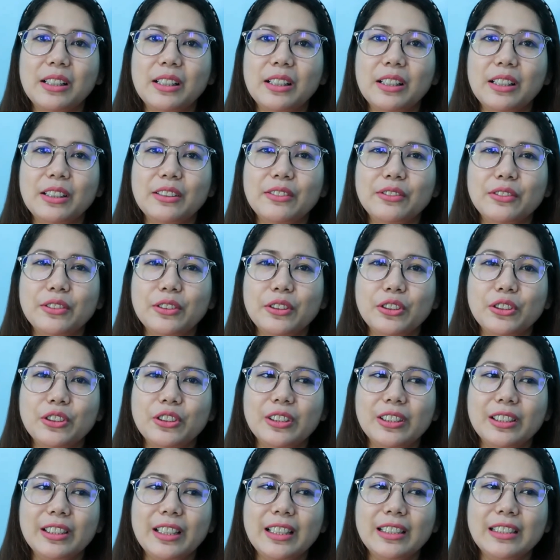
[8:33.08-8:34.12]

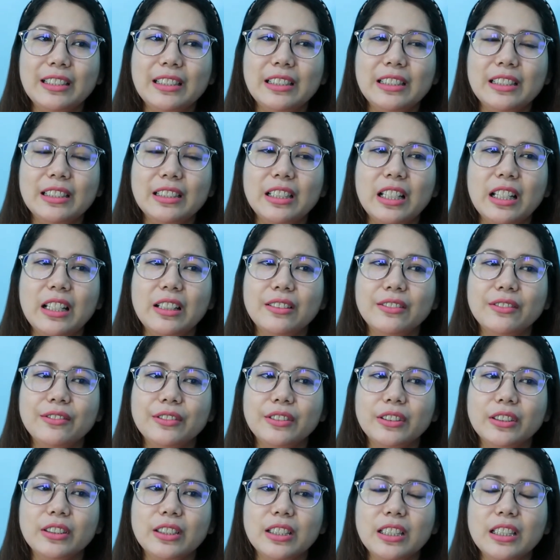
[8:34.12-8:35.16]
Unfortunately, I didn't have
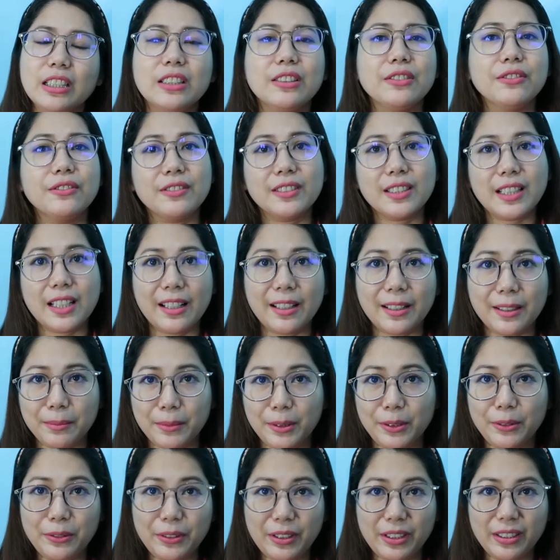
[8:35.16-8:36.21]
enough time
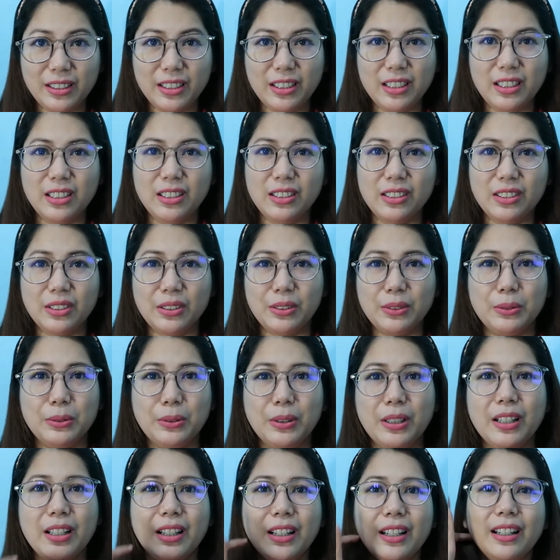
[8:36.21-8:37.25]
already, so
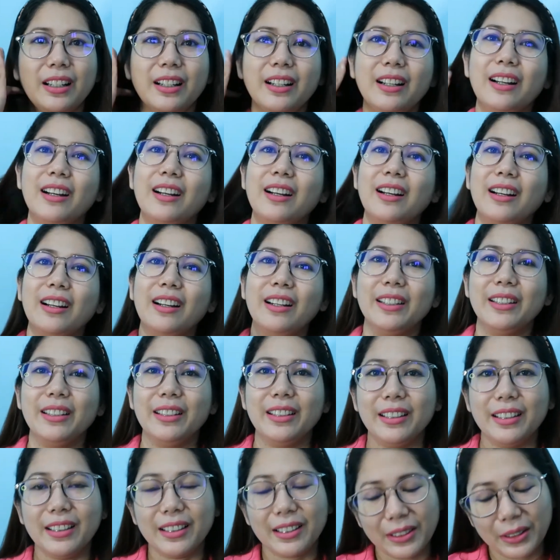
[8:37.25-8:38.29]

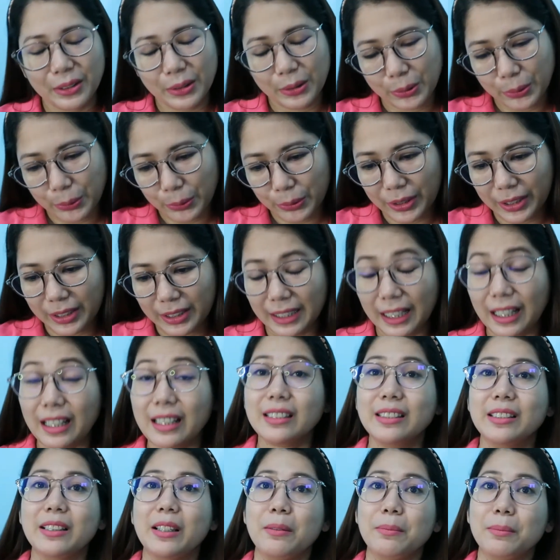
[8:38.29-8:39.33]
I couldn't
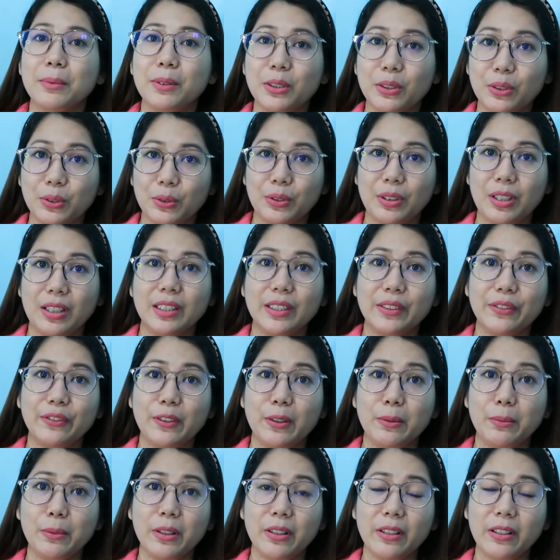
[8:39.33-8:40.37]
accept students
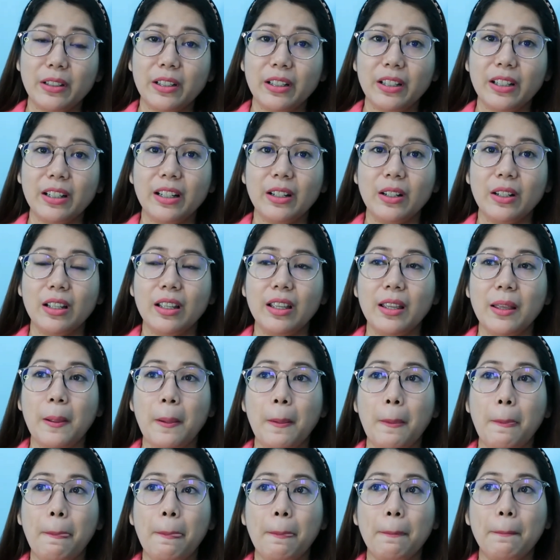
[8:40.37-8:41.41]
from her.
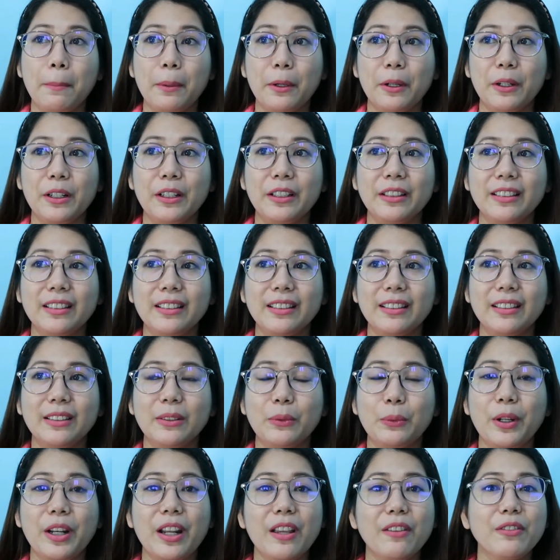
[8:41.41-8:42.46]
But
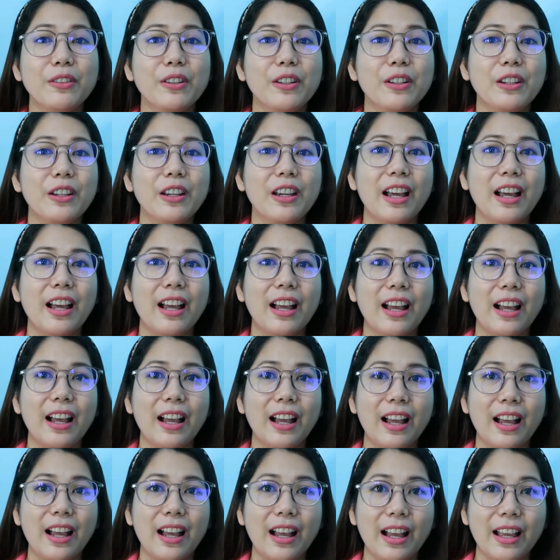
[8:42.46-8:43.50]
whenever
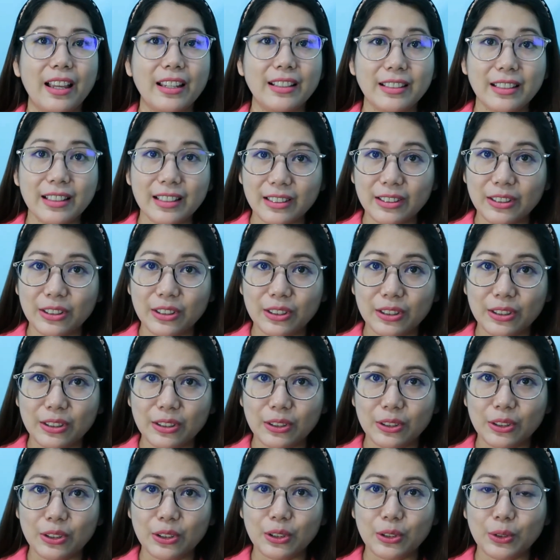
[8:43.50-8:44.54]
I need
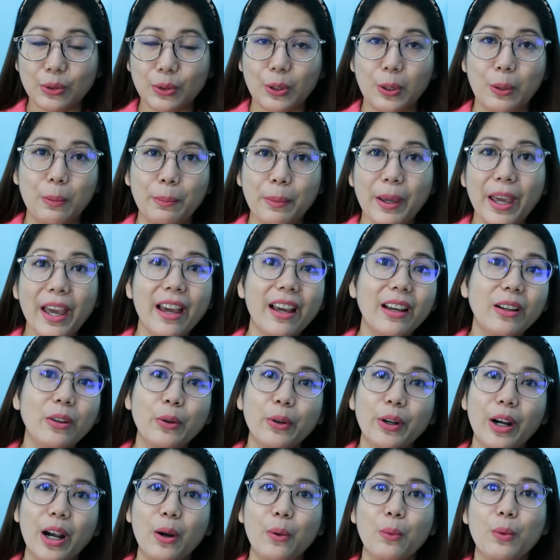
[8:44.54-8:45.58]
to come back or
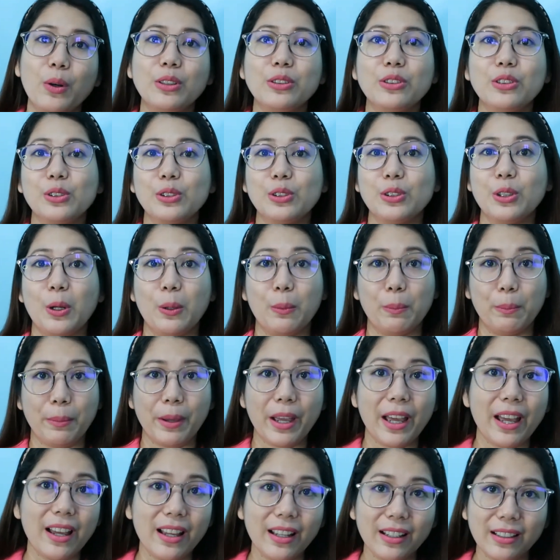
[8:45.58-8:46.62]
I want to come
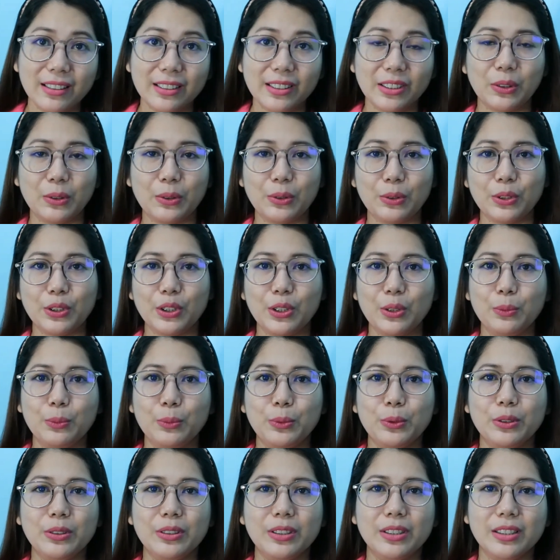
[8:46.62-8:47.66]
back, so she
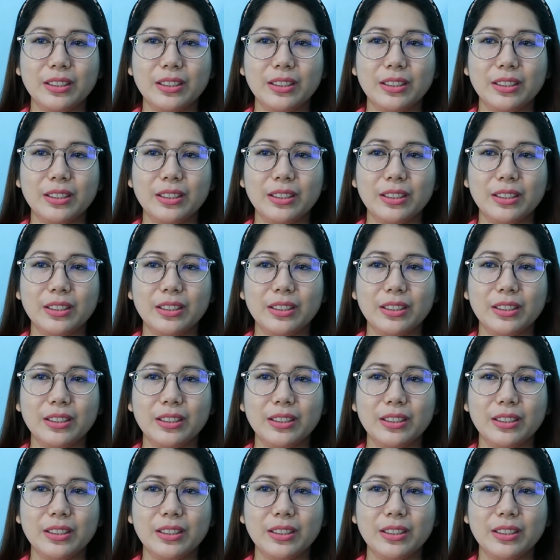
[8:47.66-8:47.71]
would